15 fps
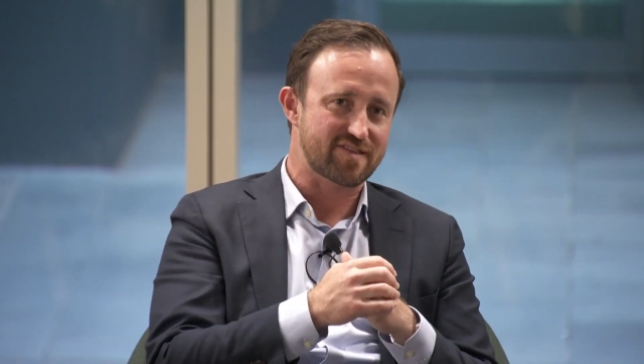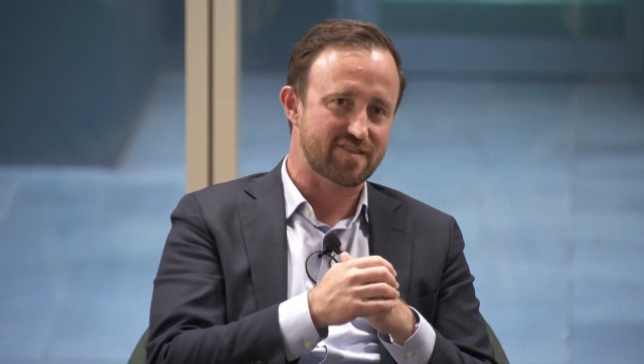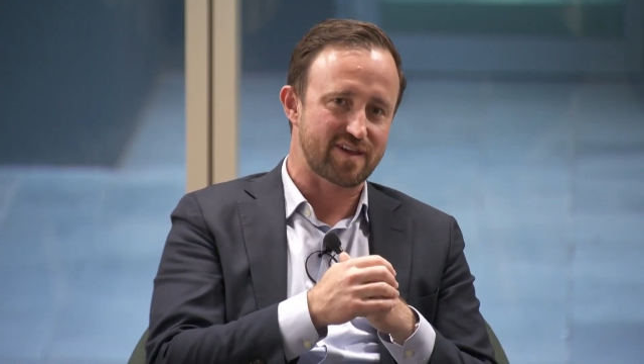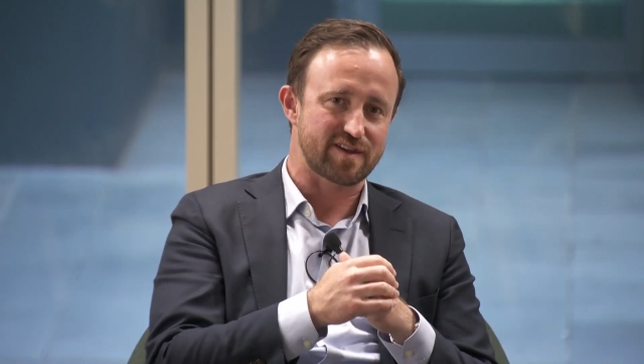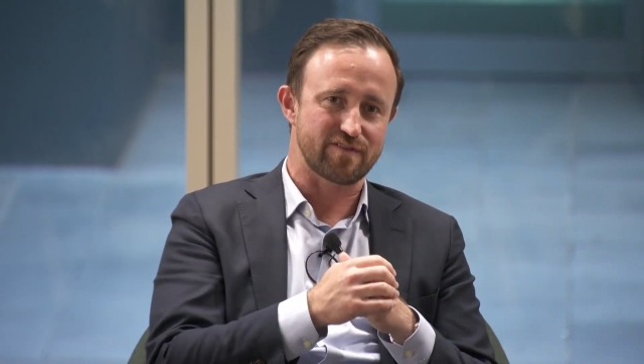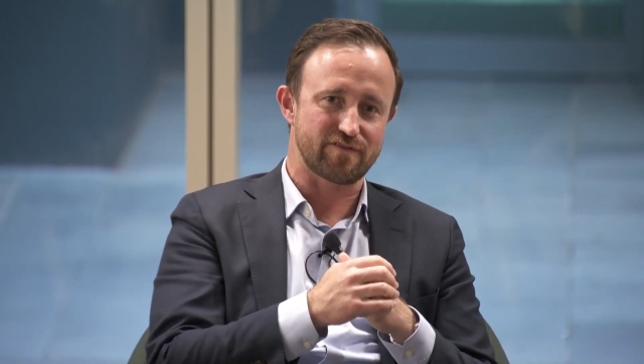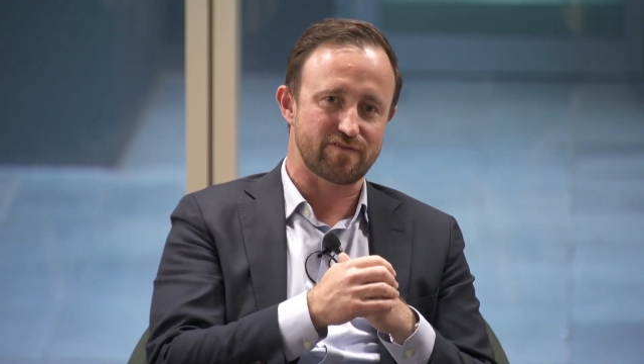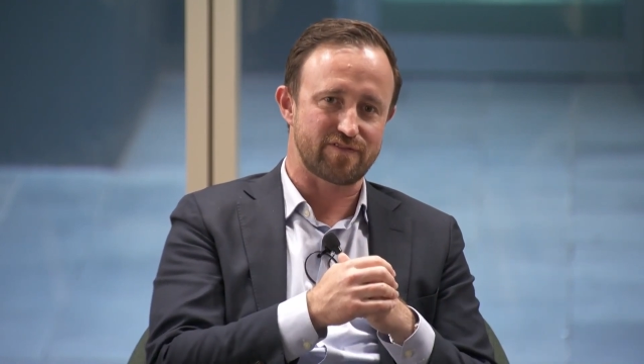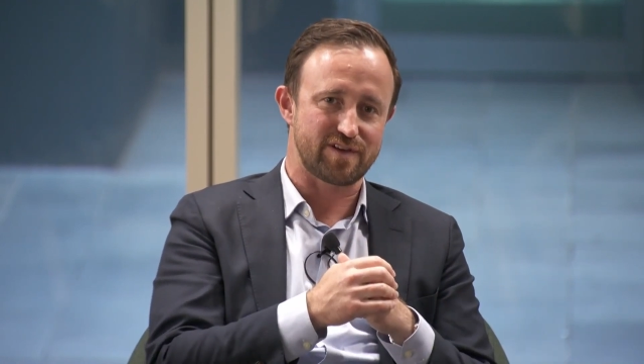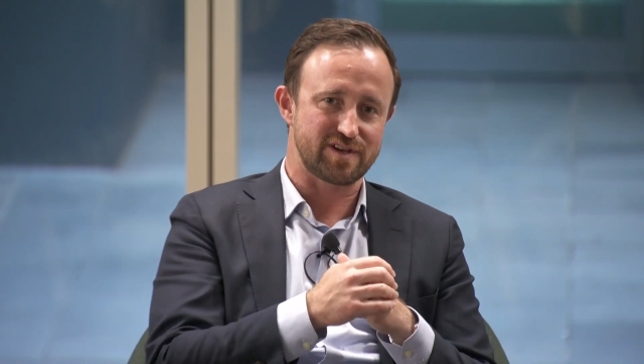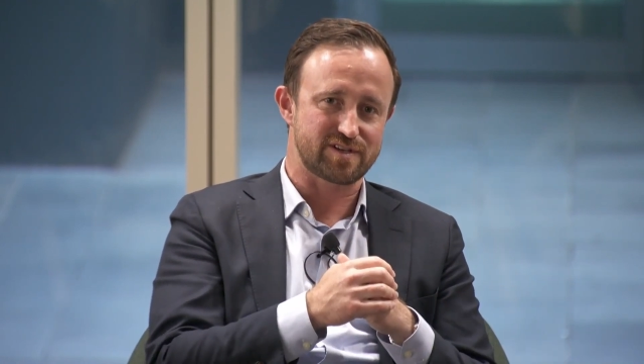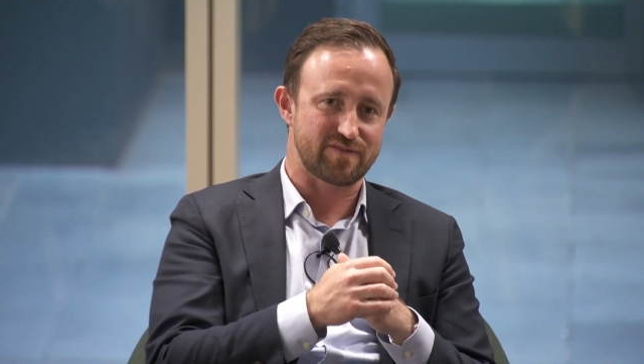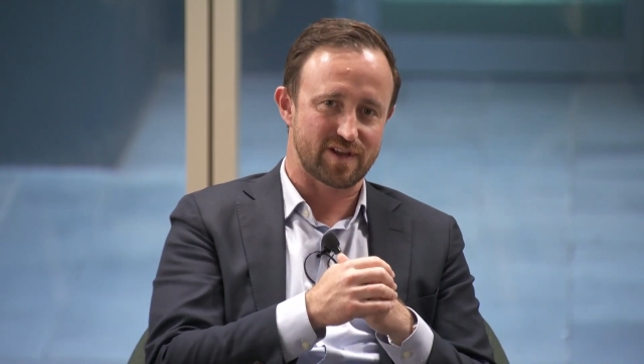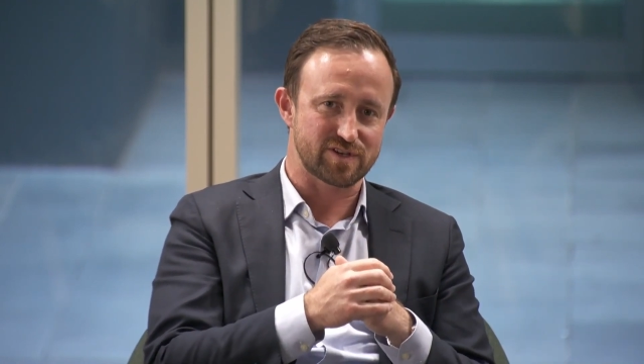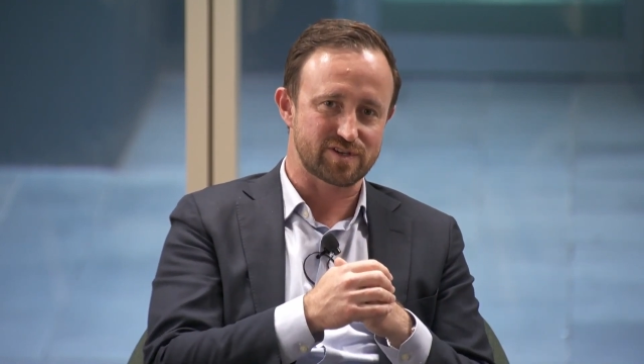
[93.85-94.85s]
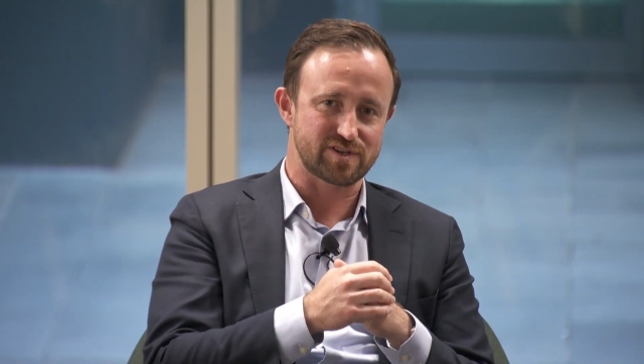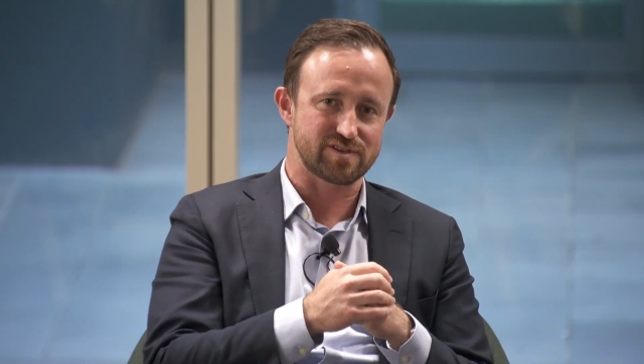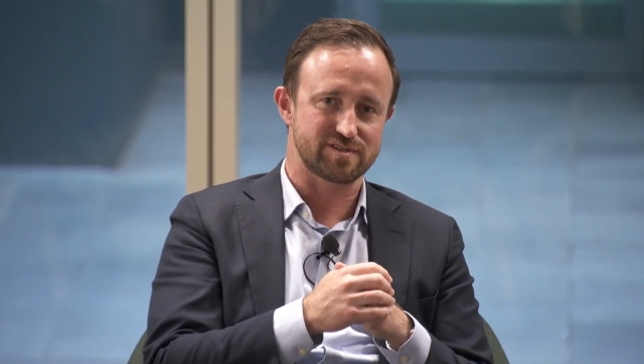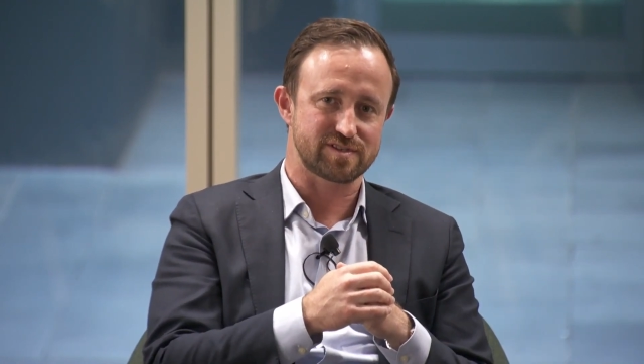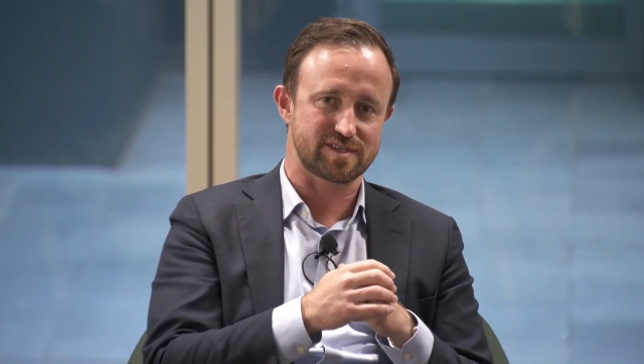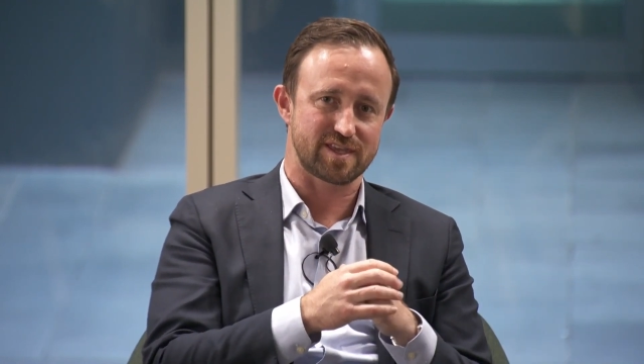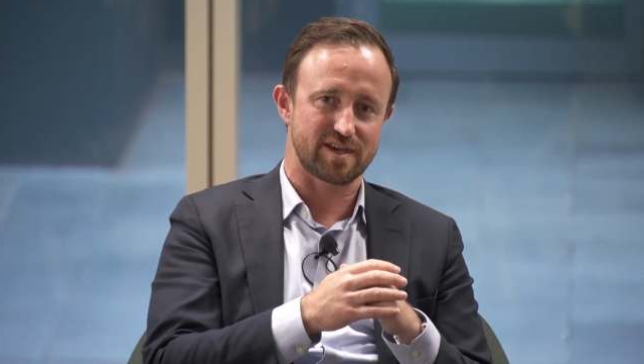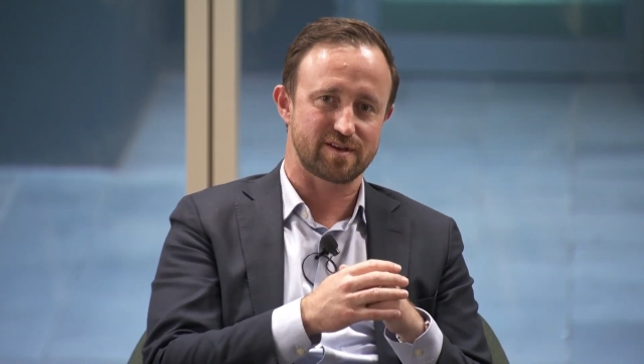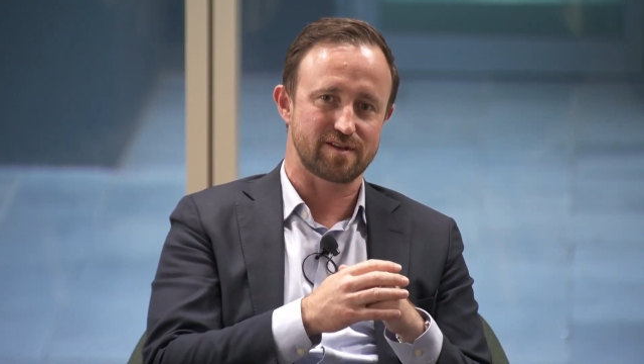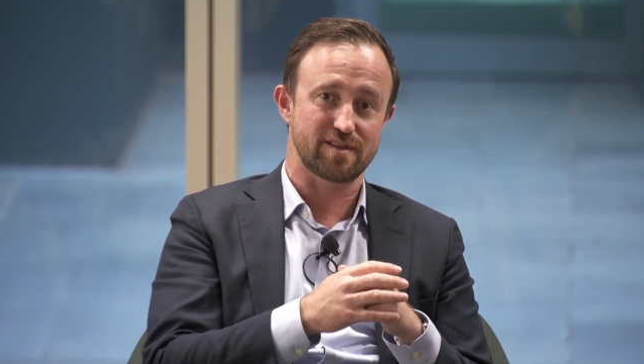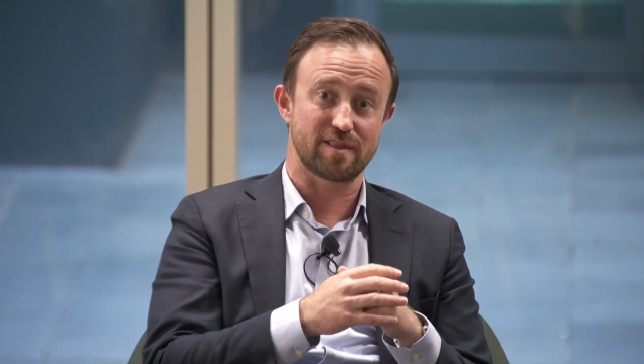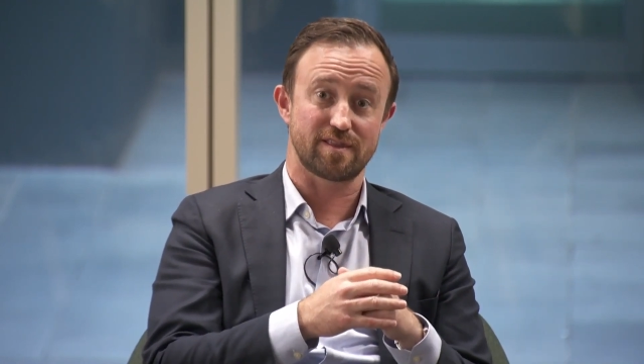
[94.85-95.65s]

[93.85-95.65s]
set of interventions that,